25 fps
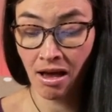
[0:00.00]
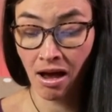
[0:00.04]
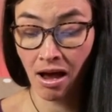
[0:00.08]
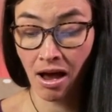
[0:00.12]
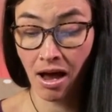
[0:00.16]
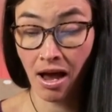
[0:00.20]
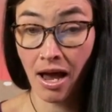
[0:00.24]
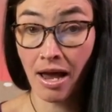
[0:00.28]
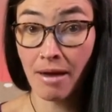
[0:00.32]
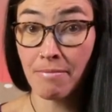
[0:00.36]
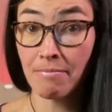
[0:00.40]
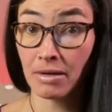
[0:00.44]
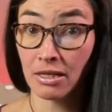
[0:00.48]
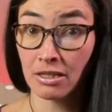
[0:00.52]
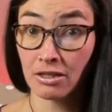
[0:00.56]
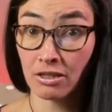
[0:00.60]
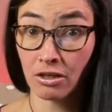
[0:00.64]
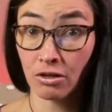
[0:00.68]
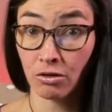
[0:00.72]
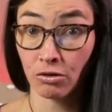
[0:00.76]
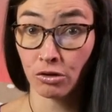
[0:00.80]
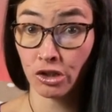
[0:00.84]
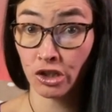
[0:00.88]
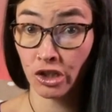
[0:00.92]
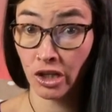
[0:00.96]
"I must
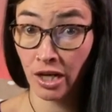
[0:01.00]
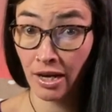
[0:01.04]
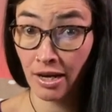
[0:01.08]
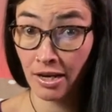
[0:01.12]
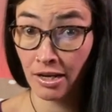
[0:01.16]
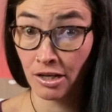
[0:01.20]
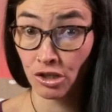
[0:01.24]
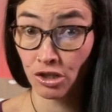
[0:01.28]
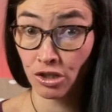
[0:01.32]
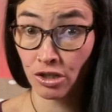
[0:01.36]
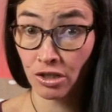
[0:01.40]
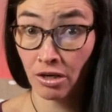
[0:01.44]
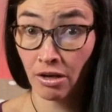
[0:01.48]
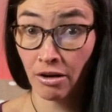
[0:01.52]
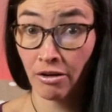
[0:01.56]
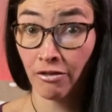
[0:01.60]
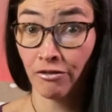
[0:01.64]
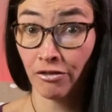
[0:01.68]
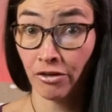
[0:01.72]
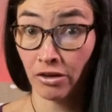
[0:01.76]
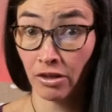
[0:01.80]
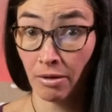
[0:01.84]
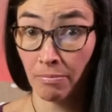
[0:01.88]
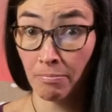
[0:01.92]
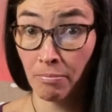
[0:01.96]
go change
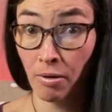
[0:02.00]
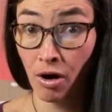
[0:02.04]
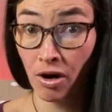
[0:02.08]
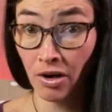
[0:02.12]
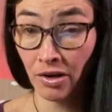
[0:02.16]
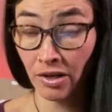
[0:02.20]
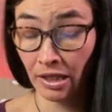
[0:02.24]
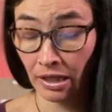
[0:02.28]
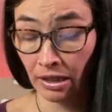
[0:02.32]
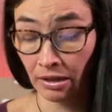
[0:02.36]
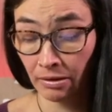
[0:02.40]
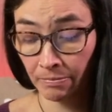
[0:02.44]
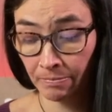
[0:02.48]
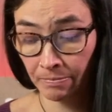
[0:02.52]
for the party."